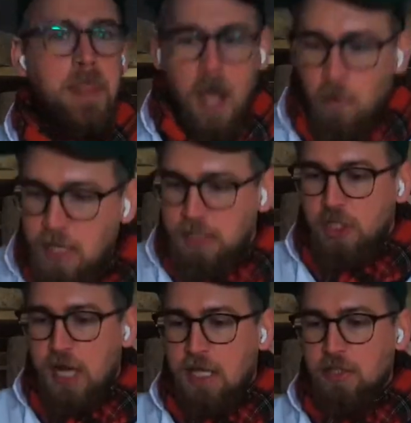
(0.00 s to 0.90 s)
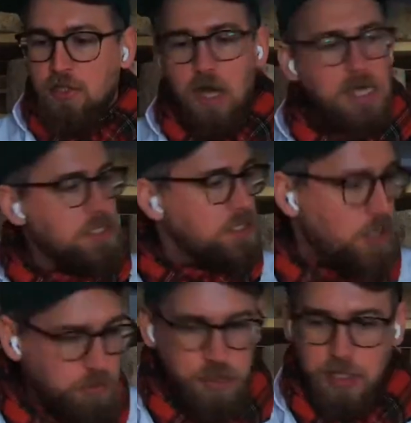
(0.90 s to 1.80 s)
I wanted to challenge you guys. I
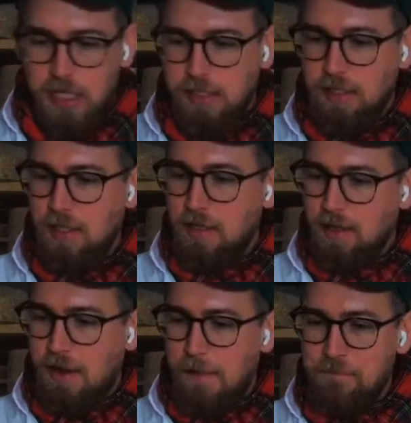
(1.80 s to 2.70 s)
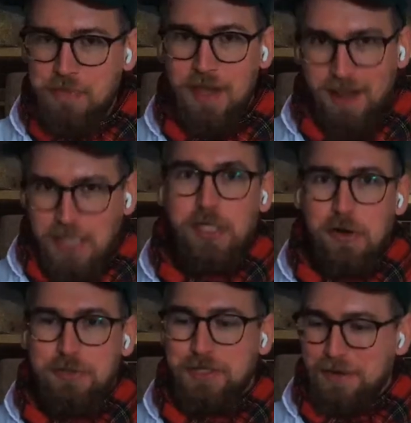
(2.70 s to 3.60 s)
told you this, I
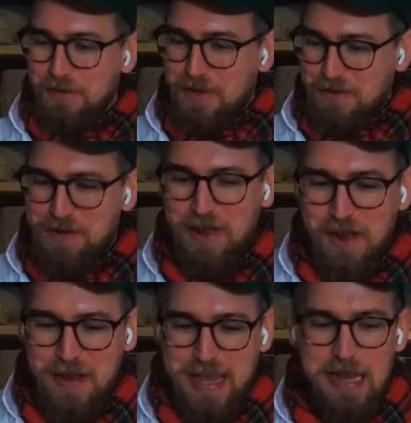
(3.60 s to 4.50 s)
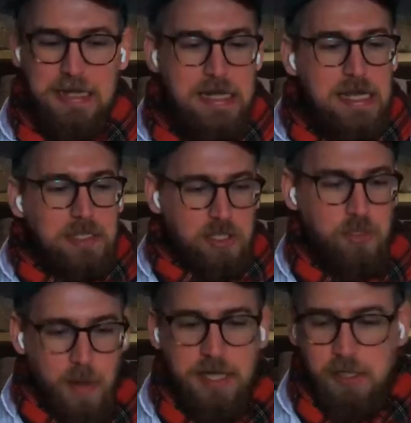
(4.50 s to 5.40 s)
told you we were going in to
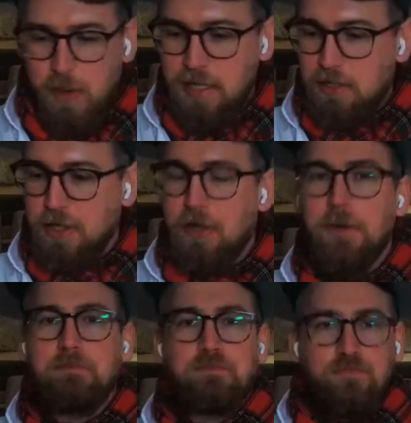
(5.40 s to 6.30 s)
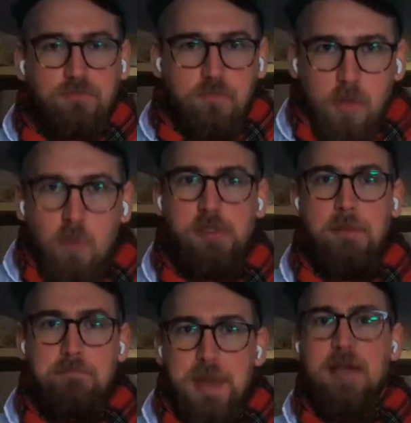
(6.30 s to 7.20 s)
2022 with
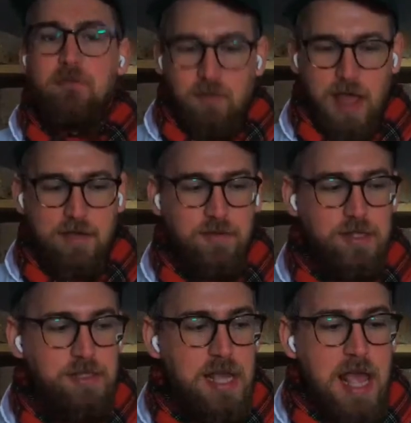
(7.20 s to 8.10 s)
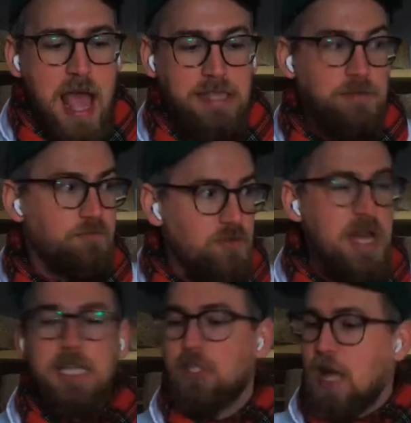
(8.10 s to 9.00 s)
some big flavors and some
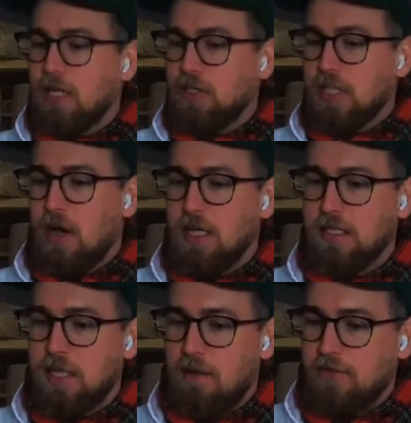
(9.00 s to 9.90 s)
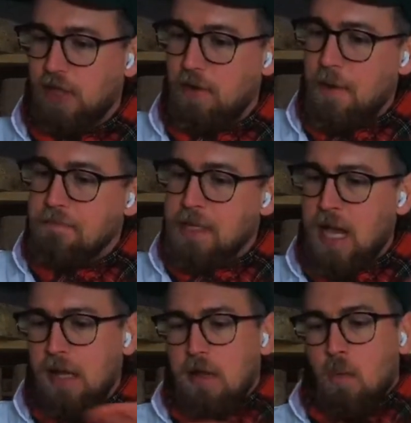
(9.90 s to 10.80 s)
really challenging kind of stuff. So
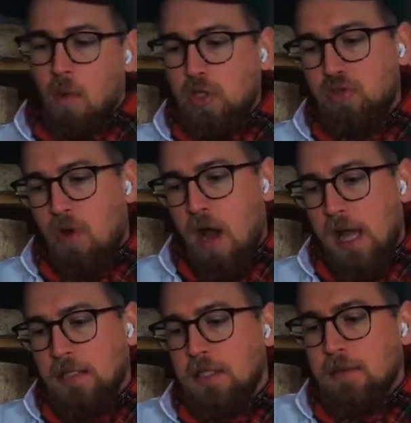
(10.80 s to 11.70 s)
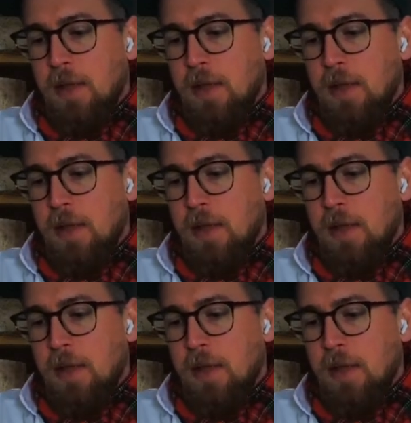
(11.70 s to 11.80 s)
yeah, wash rind,